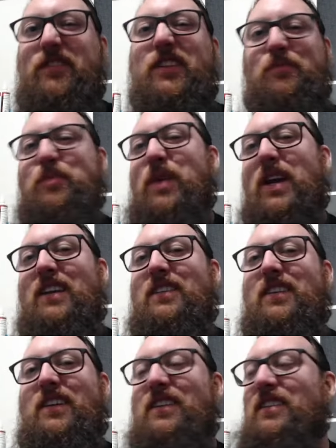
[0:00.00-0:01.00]
B
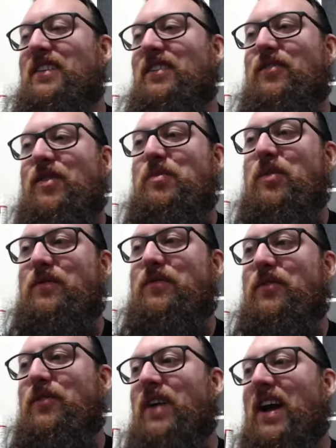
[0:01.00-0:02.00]
tier in
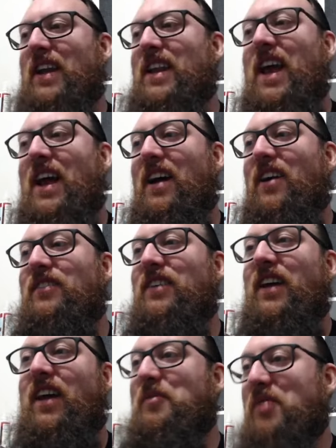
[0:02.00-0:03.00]
3.4, and now
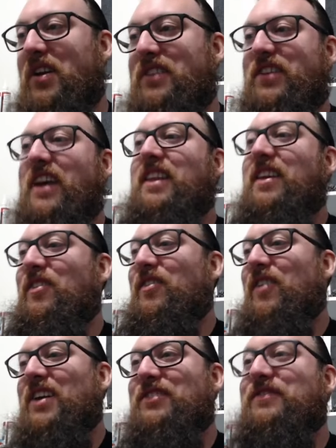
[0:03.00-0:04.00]
I'm going to say they're
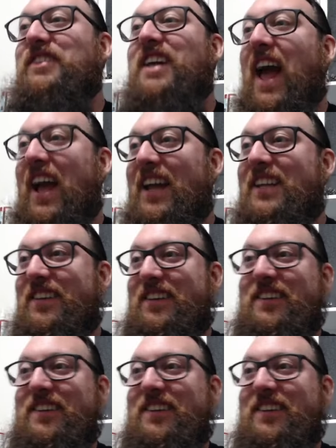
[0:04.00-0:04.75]
aggressively A tier.